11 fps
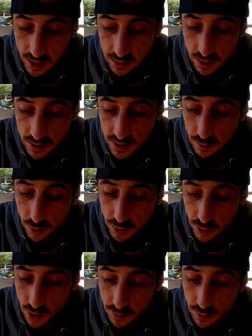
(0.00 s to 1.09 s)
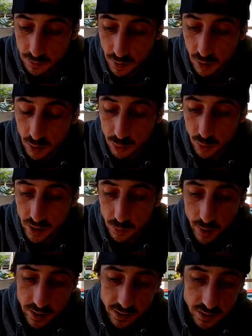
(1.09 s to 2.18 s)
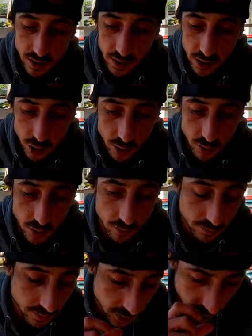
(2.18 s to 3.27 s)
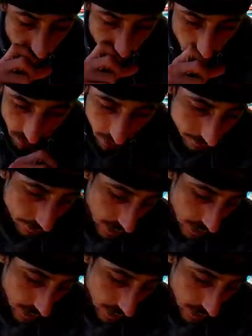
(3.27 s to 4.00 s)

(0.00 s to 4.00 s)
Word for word: And the luck symbol, you kaboom all 20 prizes that they show you. So kaboom.